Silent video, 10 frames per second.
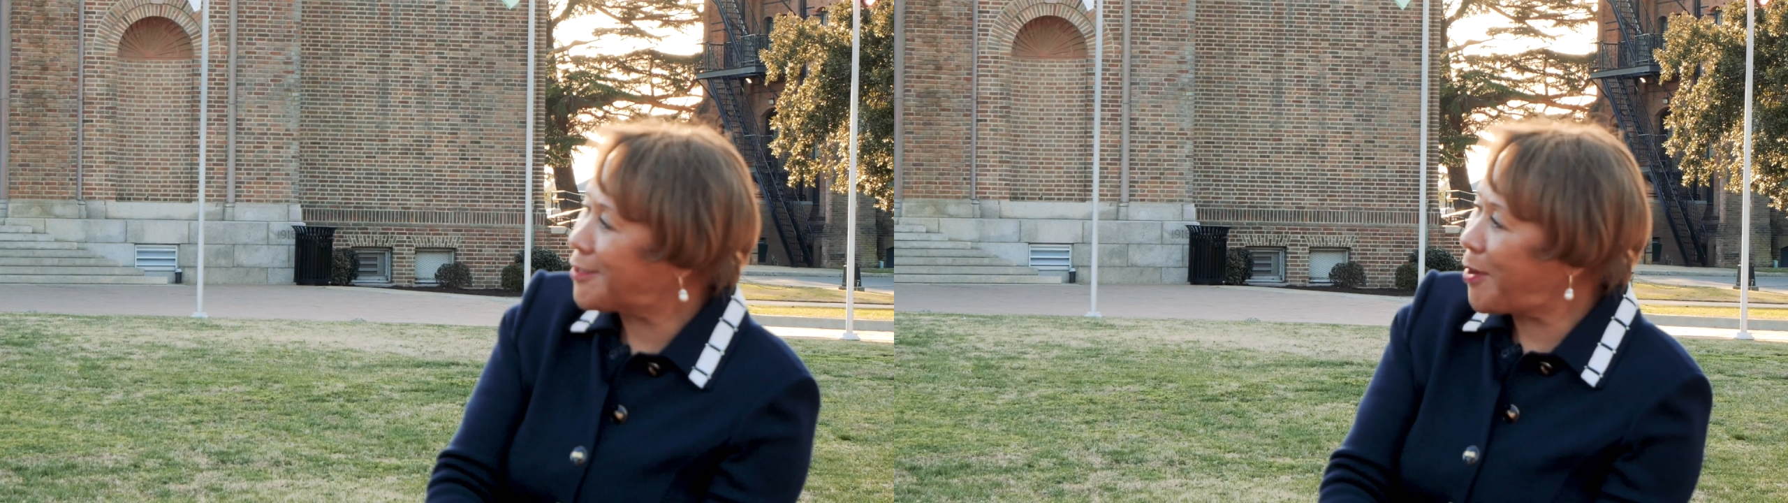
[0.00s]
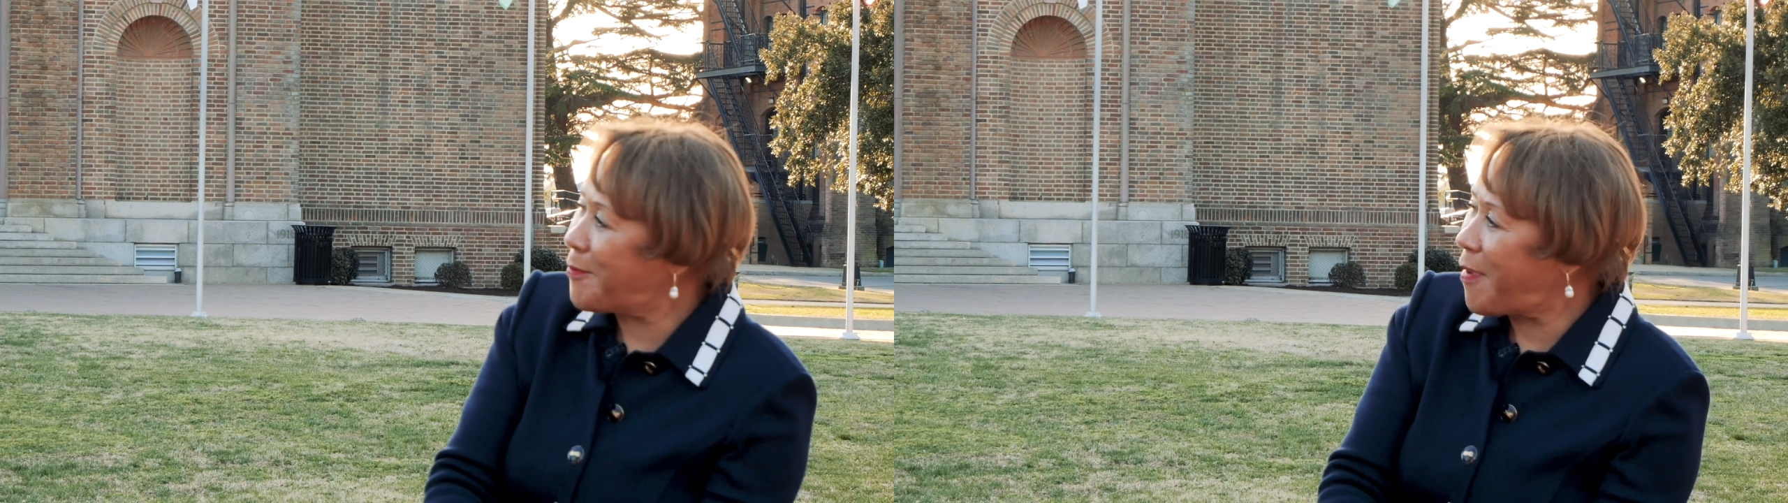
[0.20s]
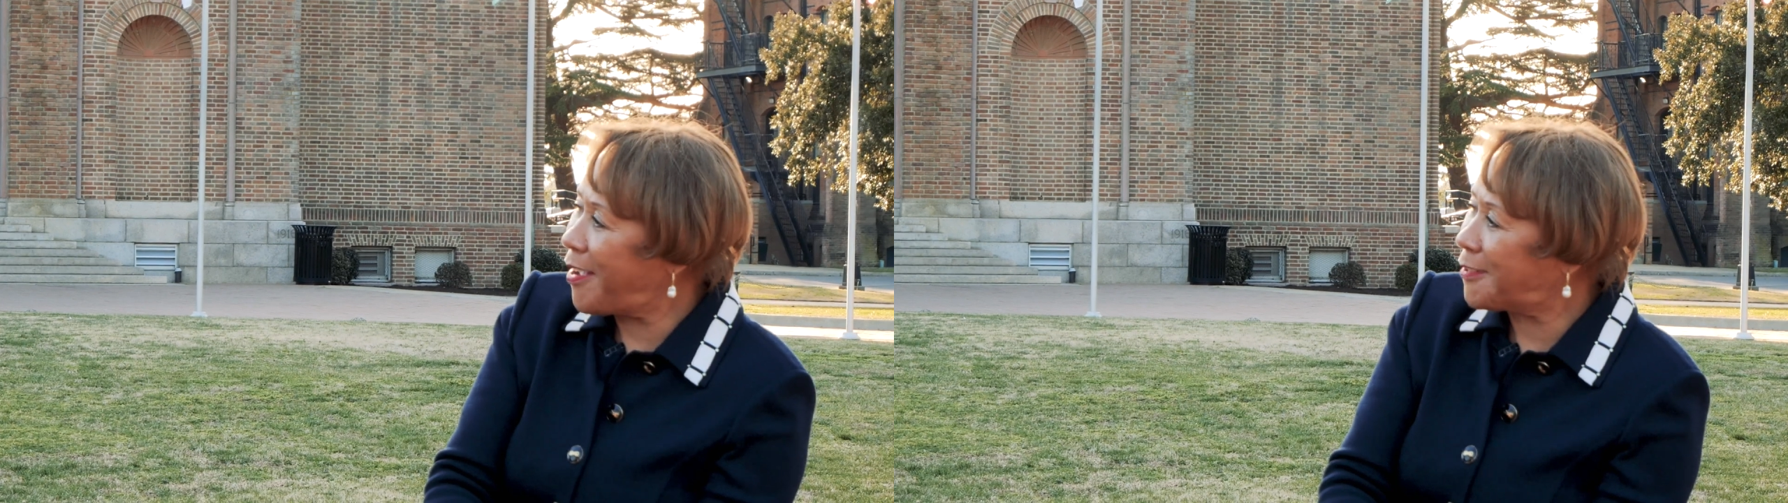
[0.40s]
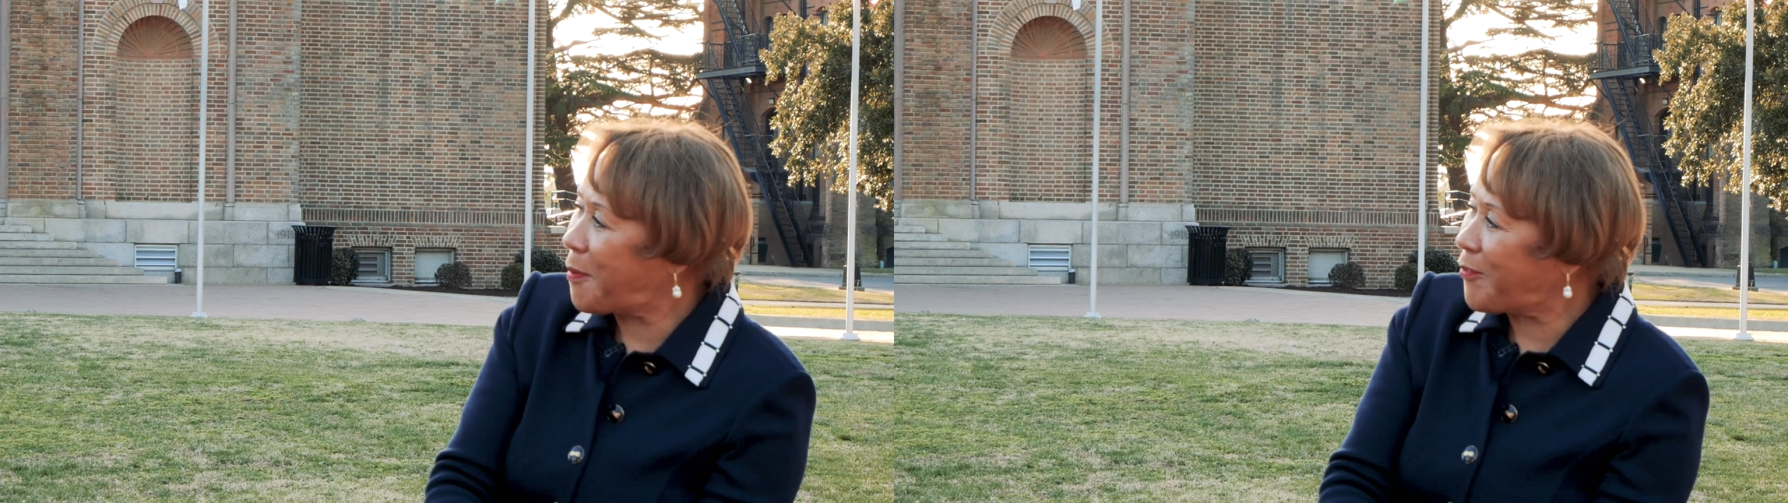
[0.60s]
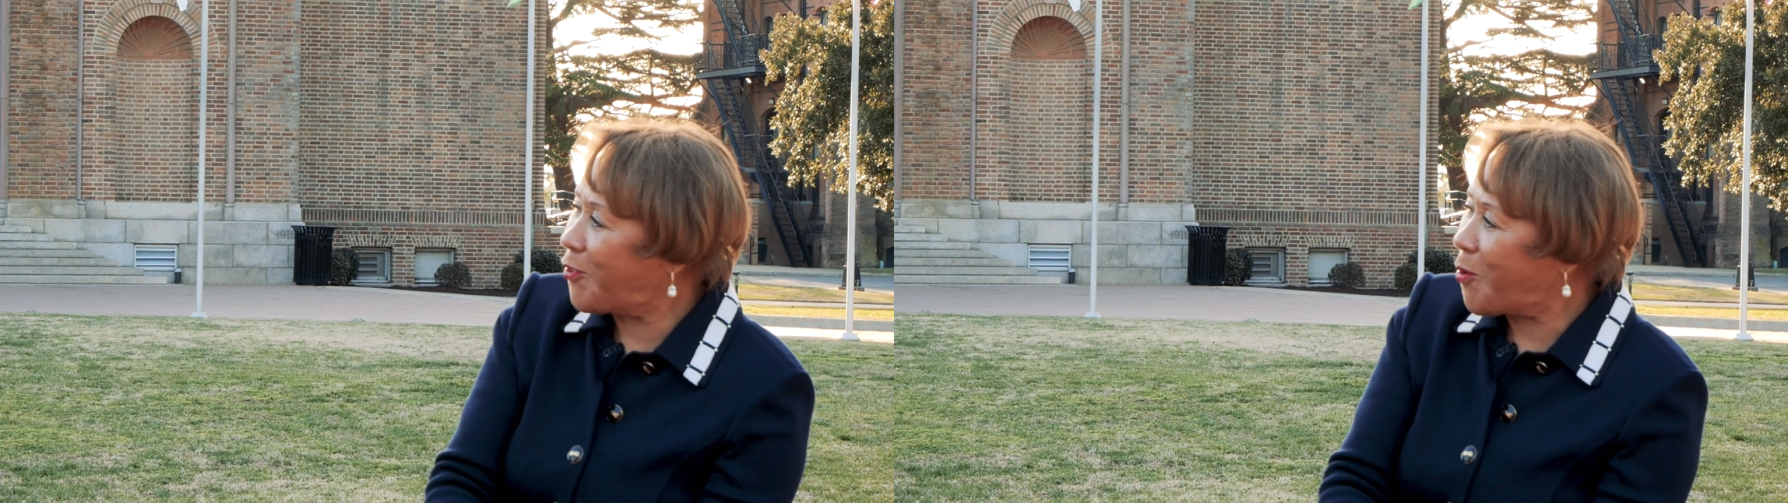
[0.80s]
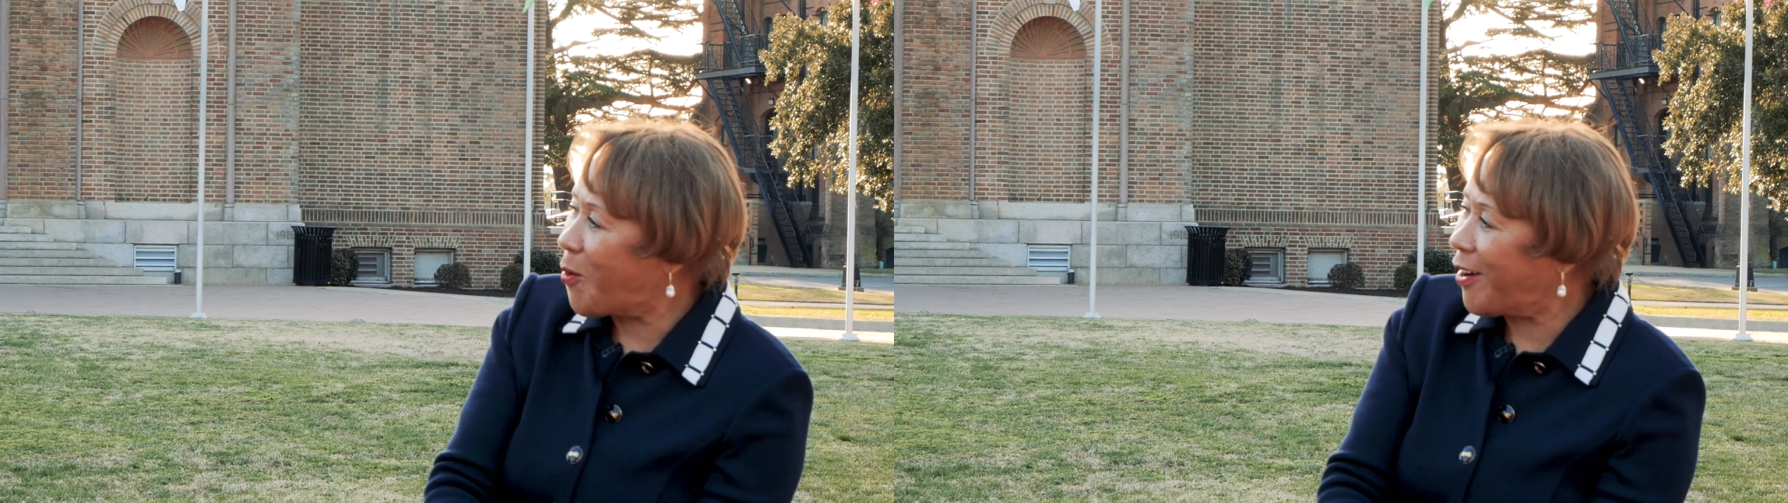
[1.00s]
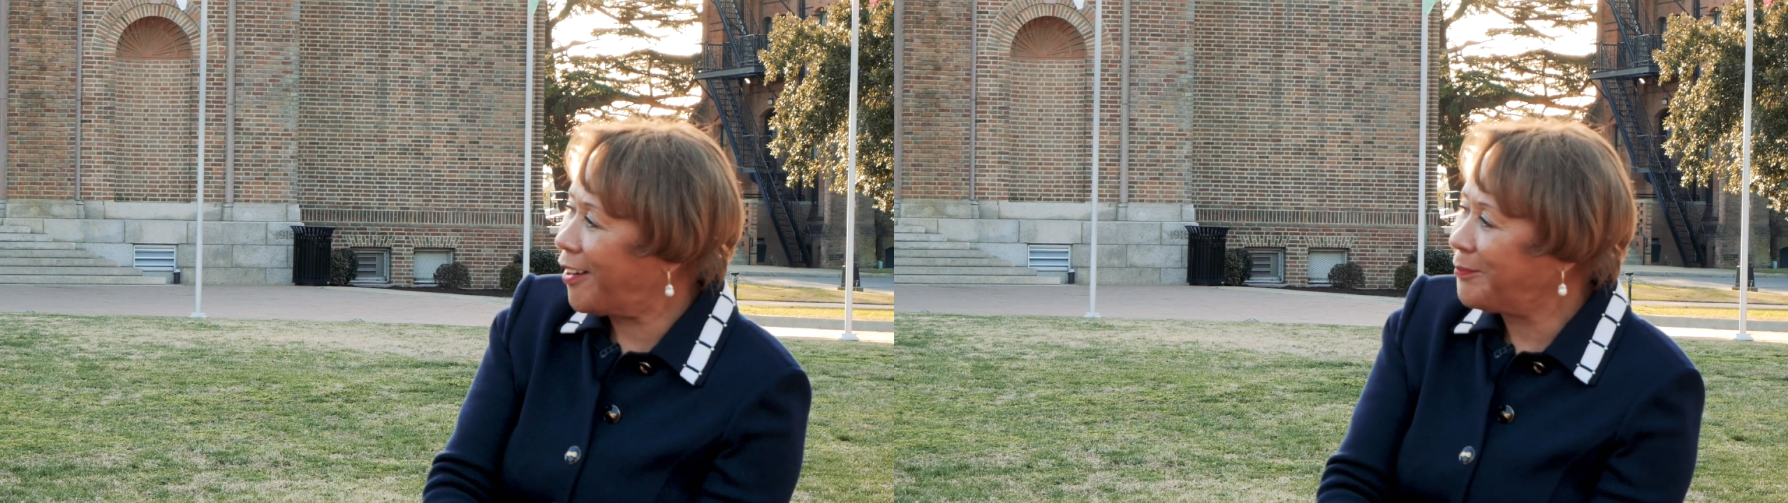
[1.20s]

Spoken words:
we met before."